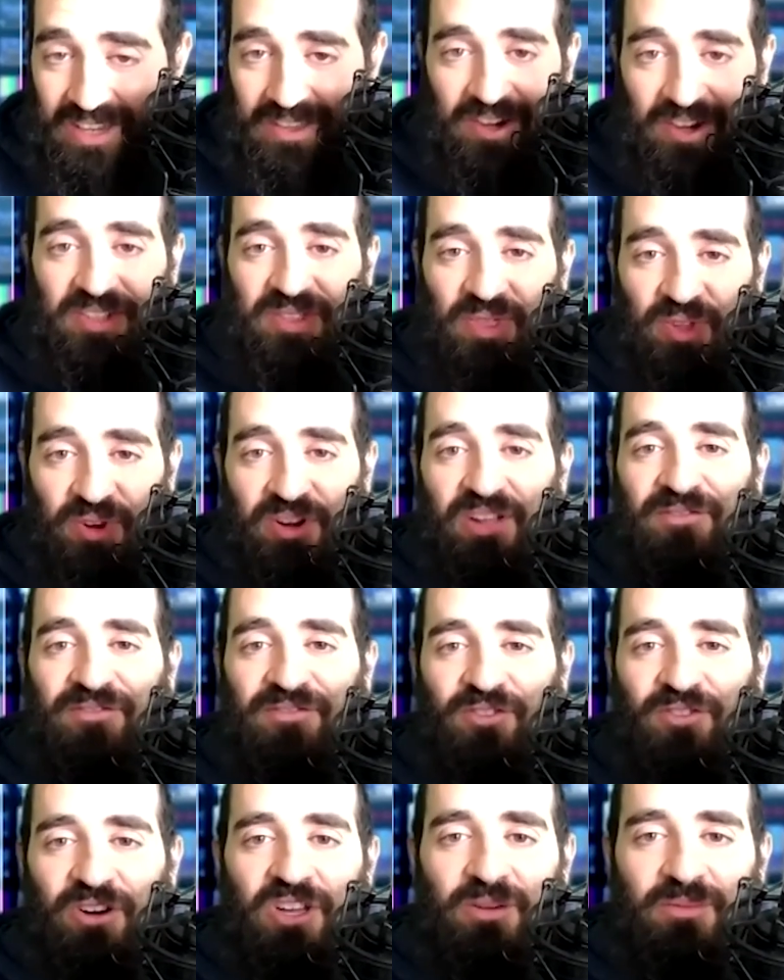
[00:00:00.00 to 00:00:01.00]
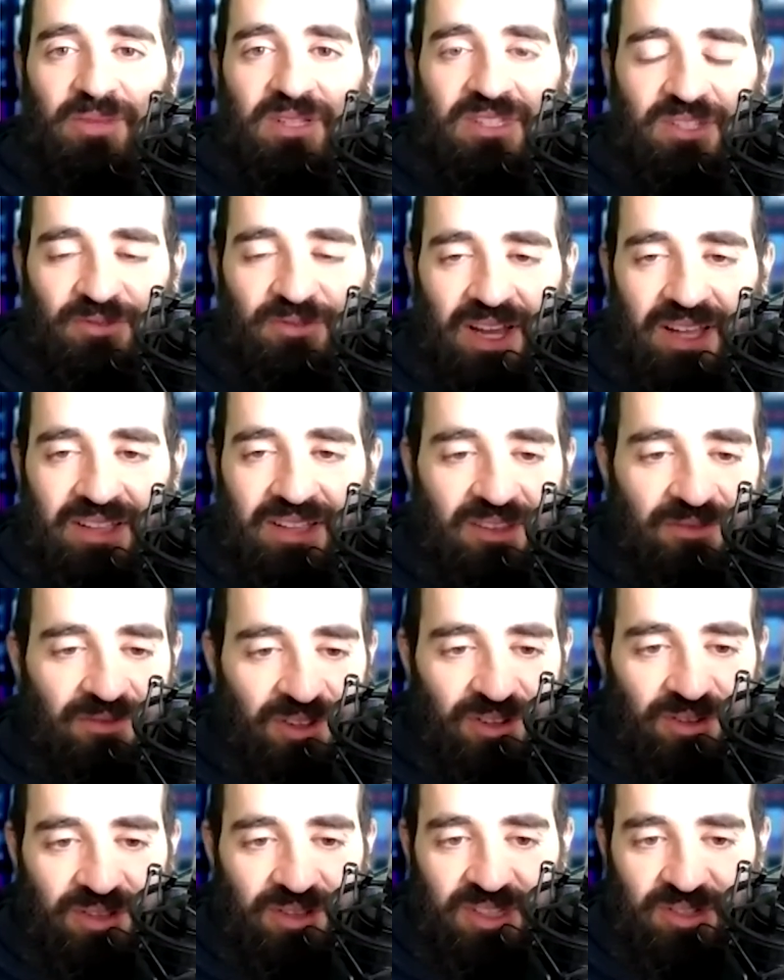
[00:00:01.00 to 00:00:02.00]
There are 34 human strengths. If you
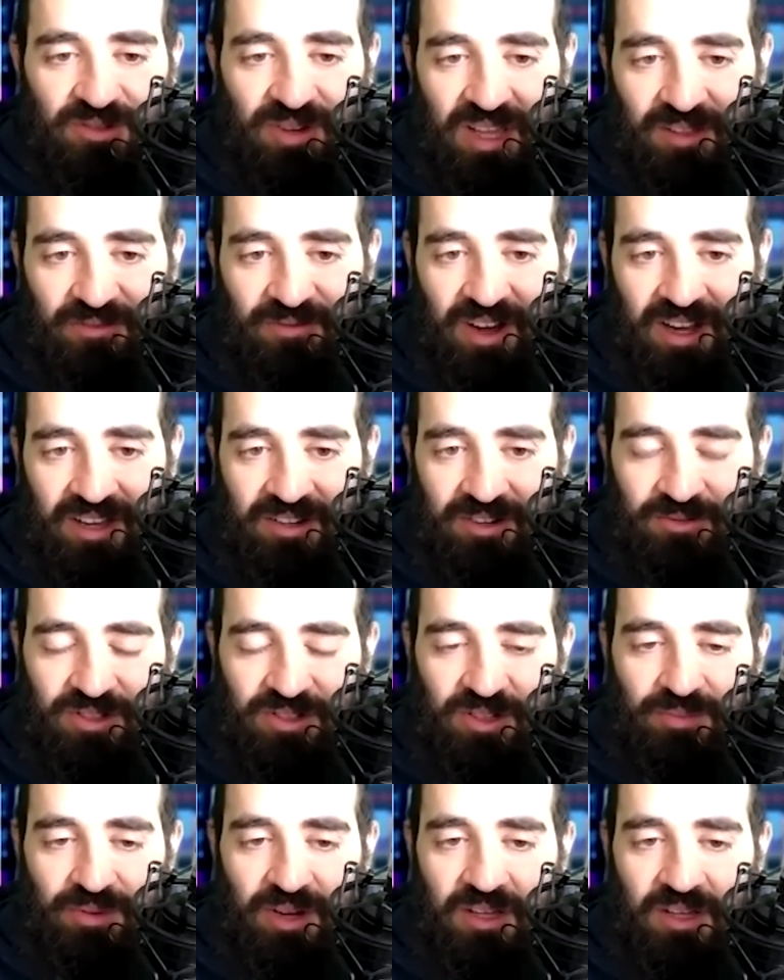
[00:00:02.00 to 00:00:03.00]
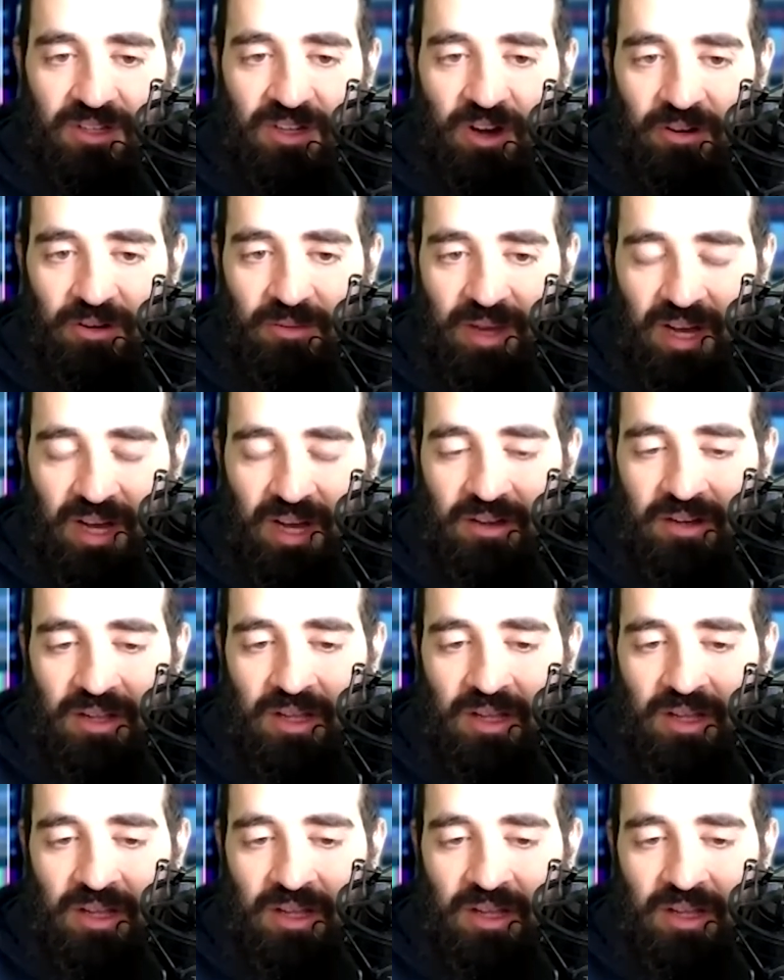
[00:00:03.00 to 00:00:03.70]
do the strength finder, which you probably know about,